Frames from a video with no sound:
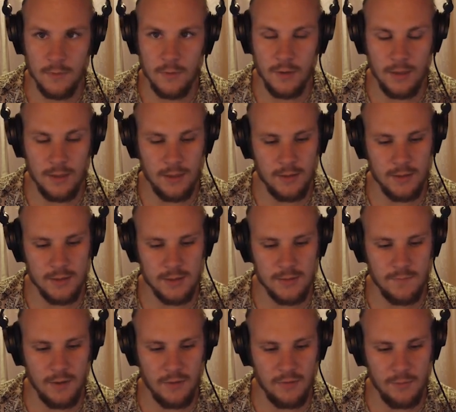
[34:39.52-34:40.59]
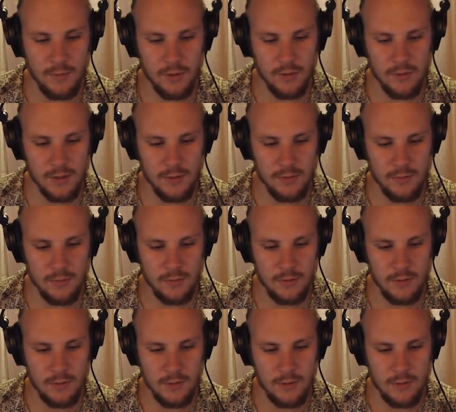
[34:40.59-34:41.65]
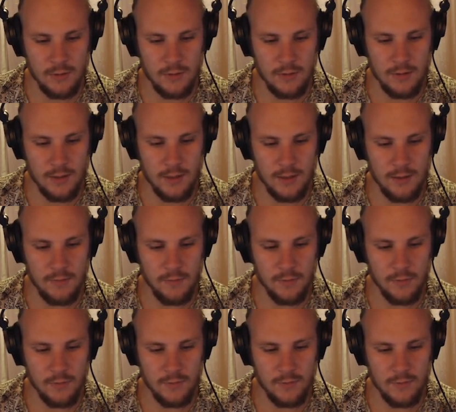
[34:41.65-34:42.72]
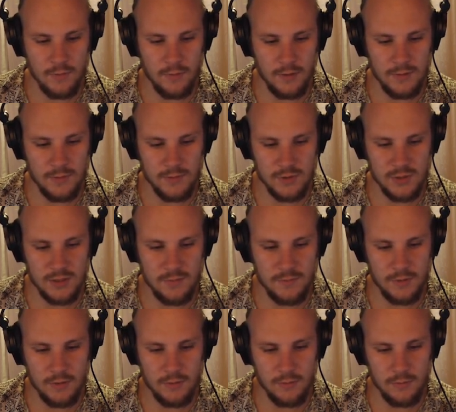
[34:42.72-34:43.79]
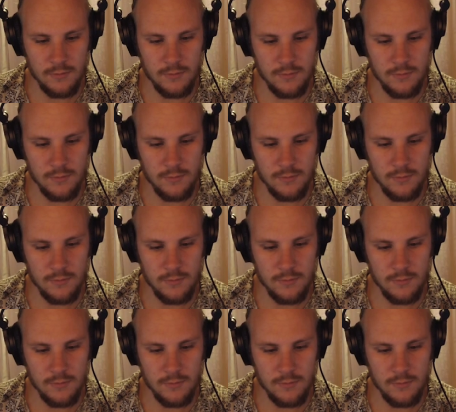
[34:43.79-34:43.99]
You can hear it's very mono now. And now we're going to go into stereo.